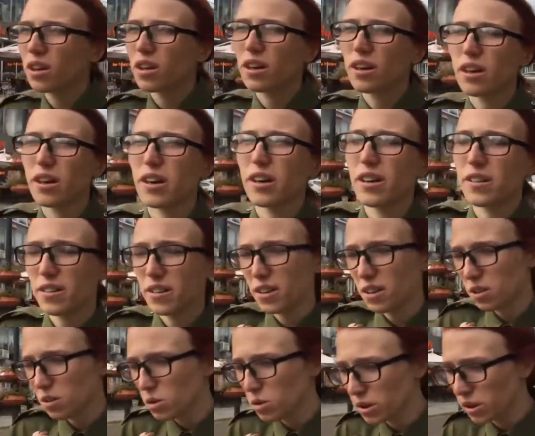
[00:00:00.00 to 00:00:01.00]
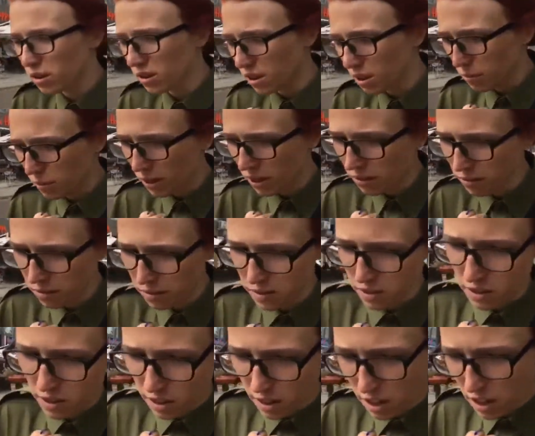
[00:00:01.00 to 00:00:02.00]
uh, they're cooking them and
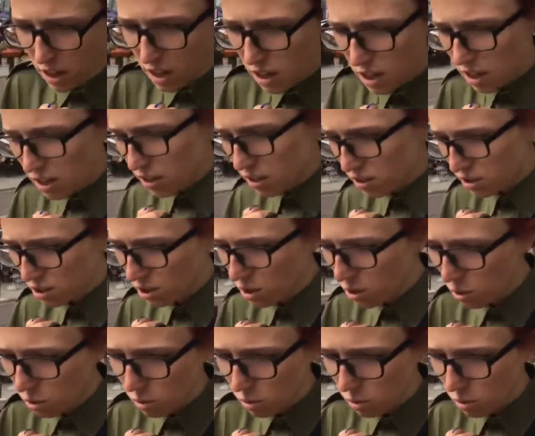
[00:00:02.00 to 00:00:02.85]
everything. So